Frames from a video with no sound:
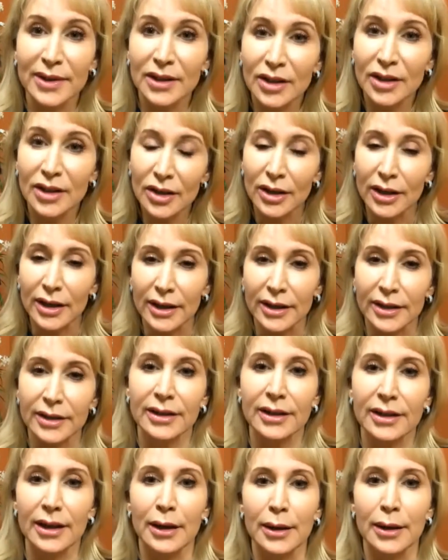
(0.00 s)
good.
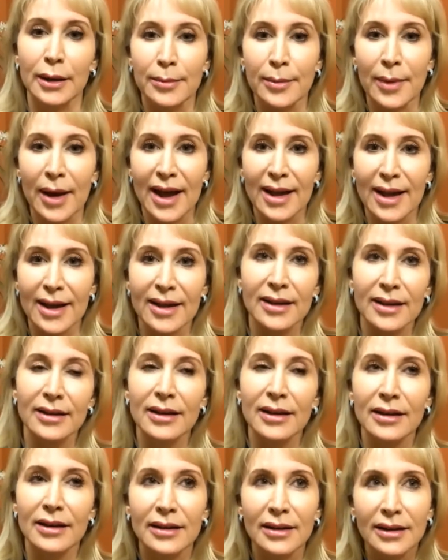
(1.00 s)

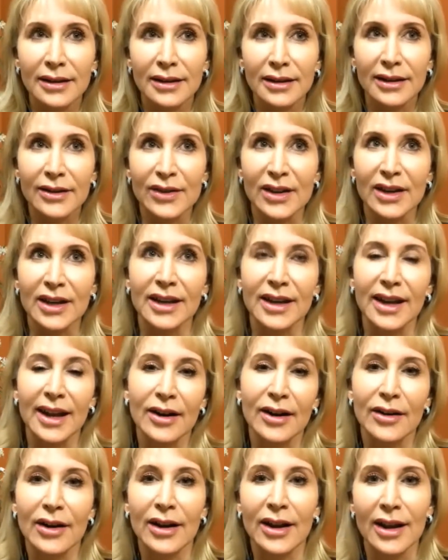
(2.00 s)
I live in an
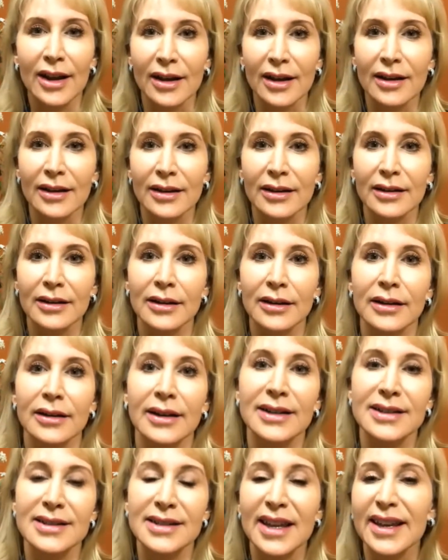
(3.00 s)
area,
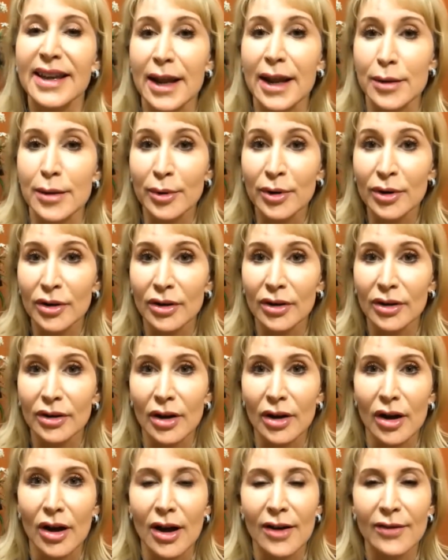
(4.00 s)
it's a
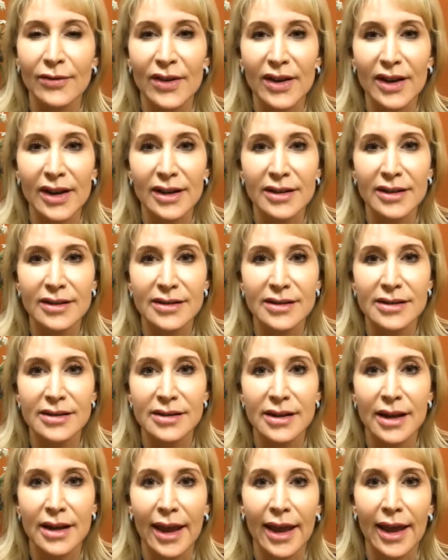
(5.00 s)
neighborhood
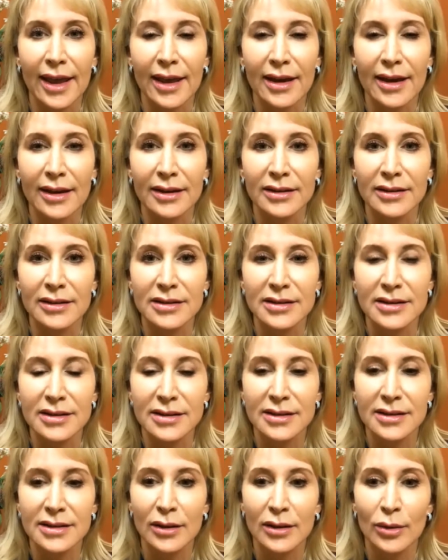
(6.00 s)
office, and
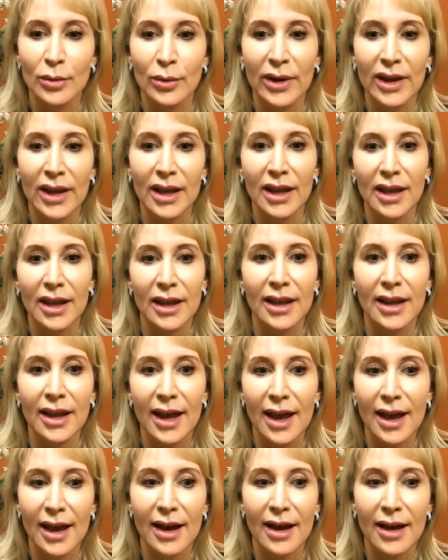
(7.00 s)
we
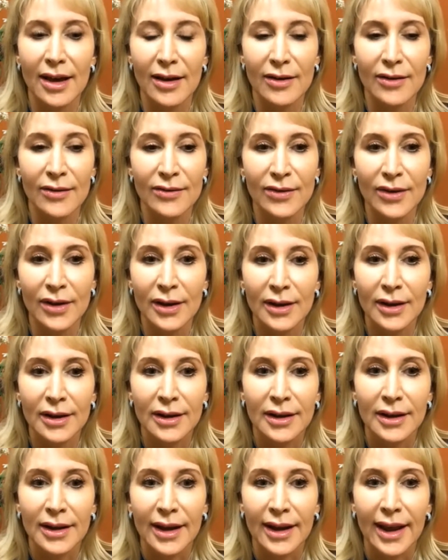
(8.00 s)
have
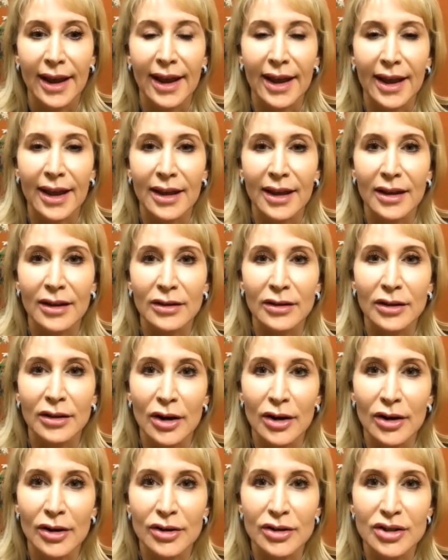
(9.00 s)
a
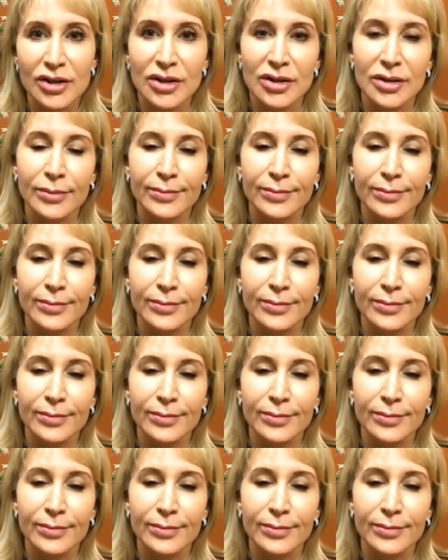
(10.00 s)
large